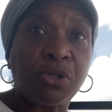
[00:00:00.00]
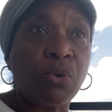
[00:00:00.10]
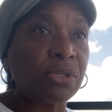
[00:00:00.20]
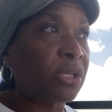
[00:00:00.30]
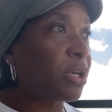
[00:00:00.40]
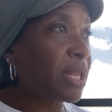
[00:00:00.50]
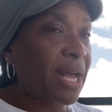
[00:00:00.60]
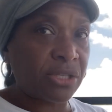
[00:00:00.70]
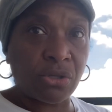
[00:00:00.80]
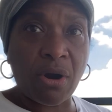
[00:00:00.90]
So until
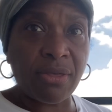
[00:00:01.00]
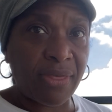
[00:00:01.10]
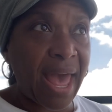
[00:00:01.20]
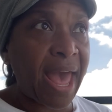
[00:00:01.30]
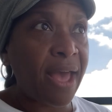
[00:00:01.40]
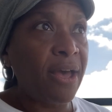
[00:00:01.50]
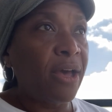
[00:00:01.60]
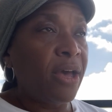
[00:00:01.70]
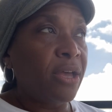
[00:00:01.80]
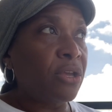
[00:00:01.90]
I start that,
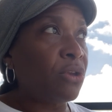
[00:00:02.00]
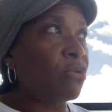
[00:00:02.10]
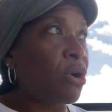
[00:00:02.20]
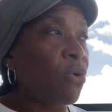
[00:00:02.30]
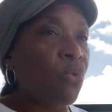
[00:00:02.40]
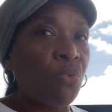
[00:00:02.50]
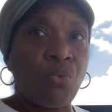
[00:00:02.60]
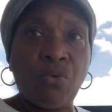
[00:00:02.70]
you know,